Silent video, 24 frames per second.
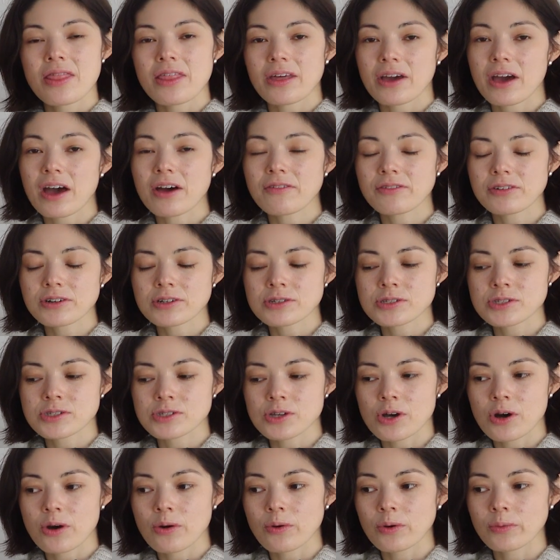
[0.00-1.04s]
the cover.
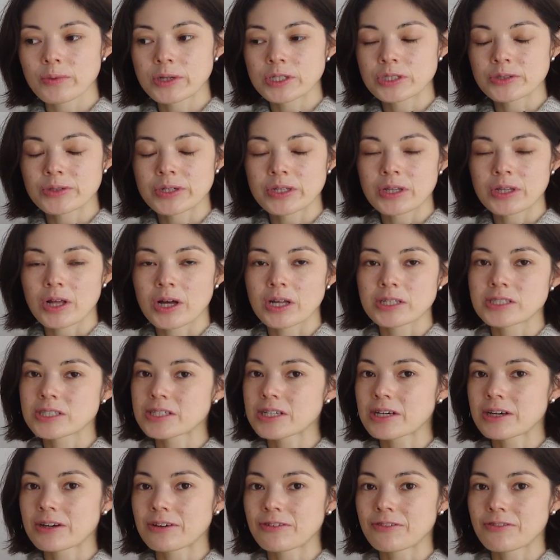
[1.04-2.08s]
So we'll be doing lots
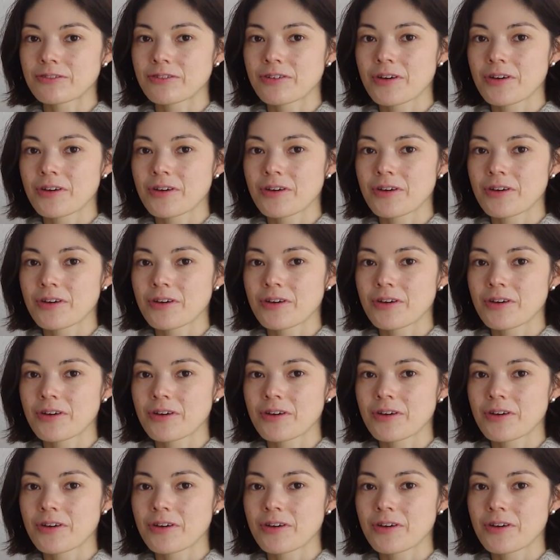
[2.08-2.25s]
of